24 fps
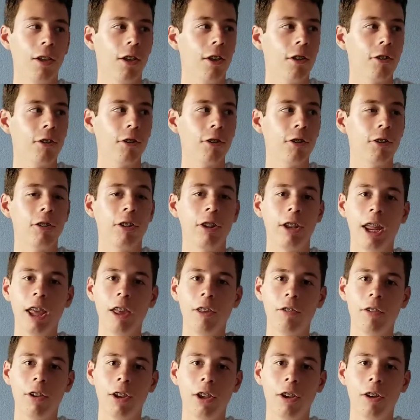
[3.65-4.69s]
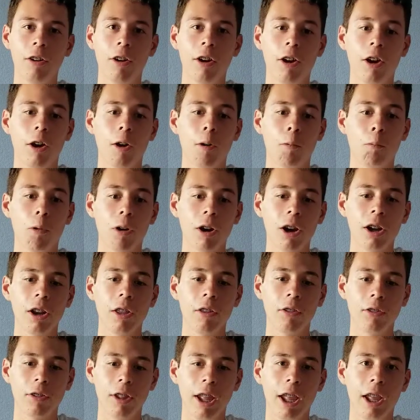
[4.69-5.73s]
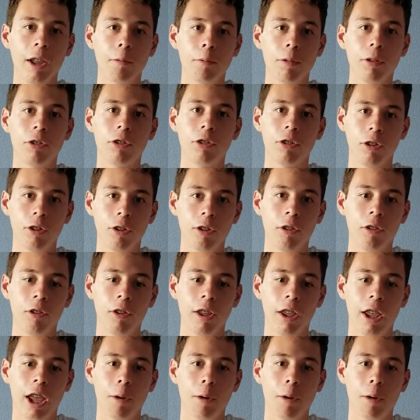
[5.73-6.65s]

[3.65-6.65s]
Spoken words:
So in today's video, we're going to stay with shoes.